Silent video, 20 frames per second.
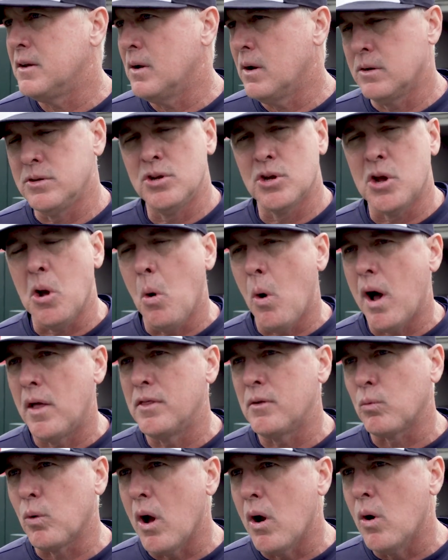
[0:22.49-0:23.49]
You know, you go
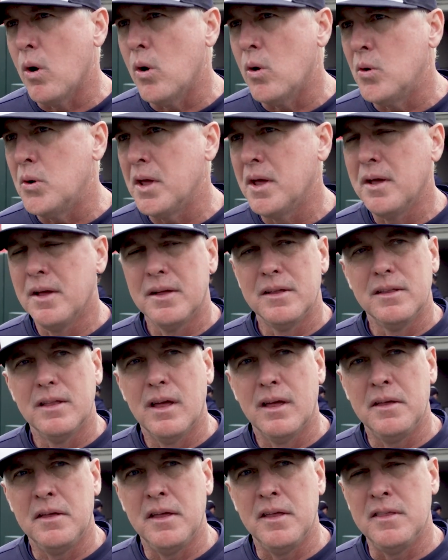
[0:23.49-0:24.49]
on the road
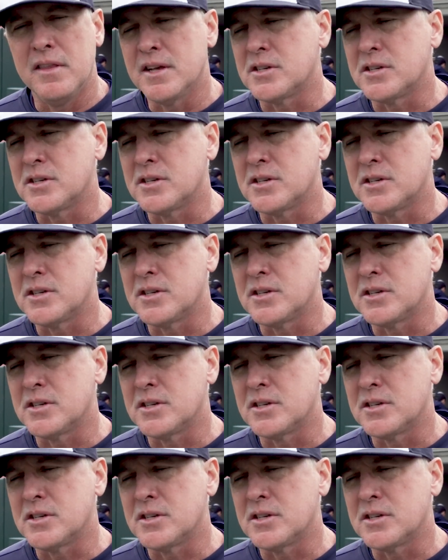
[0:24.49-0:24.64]
in